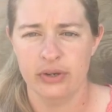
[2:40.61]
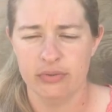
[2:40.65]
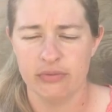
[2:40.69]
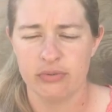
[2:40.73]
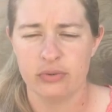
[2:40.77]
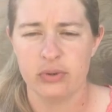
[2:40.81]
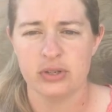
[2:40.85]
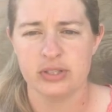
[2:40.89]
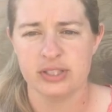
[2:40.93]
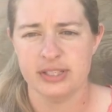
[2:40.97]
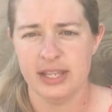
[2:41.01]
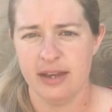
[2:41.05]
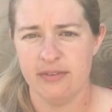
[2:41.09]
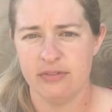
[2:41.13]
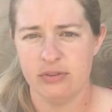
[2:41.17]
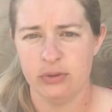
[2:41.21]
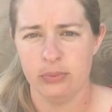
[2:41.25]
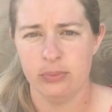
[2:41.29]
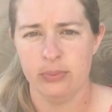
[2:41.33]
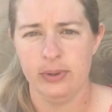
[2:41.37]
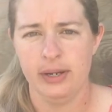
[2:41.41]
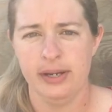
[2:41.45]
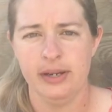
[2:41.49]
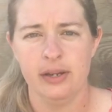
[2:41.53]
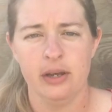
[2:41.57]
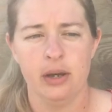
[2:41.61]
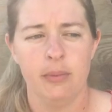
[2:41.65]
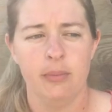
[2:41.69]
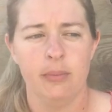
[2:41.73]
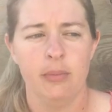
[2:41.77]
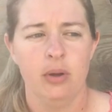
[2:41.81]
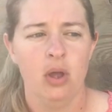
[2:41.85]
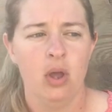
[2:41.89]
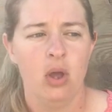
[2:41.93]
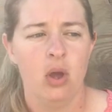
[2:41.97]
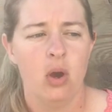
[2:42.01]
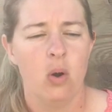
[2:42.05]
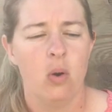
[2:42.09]
Of course, they have to read
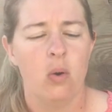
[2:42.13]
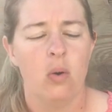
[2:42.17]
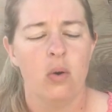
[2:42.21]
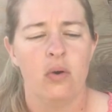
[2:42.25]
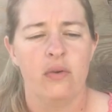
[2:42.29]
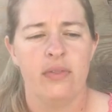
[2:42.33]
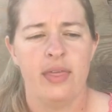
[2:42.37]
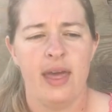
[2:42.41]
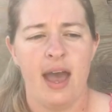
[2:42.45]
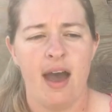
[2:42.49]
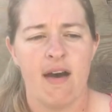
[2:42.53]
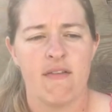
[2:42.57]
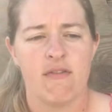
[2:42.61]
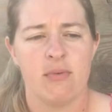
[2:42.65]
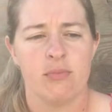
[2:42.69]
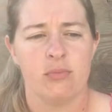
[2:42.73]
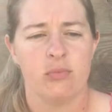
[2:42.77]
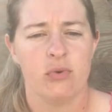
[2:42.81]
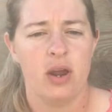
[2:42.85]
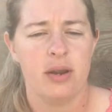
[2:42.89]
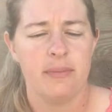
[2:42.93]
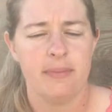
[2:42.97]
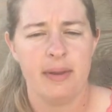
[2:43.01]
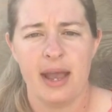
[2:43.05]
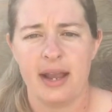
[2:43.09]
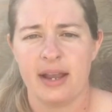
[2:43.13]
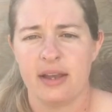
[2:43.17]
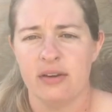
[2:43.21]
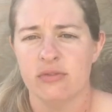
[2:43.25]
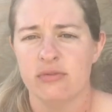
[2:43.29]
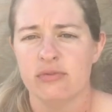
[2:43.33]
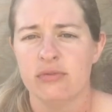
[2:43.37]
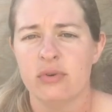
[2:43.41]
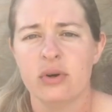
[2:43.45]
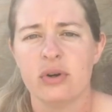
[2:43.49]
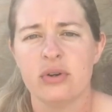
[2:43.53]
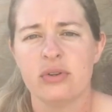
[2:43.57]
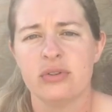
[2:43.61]
them, or they have them run back and
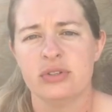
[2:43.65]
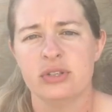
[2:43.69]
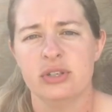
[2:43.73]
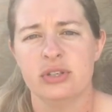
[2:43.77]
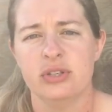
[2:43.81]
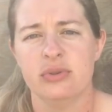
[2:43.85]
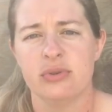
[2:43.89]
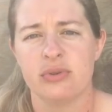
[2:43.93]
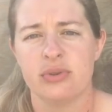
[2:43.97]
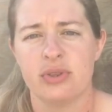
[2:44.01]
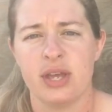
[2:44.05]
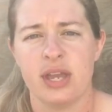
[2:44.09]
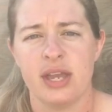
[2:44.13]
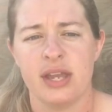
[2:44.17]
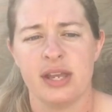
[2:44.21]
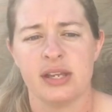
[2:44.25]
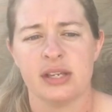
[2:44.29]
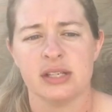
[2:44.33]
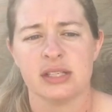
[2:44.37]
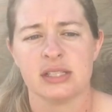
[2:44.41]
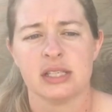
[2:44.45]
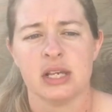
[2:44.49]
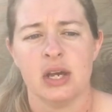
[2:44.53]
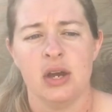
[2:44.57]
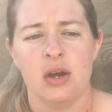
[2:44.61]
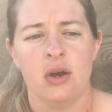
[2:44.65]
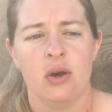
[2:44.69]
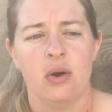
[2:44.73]
forth to do things,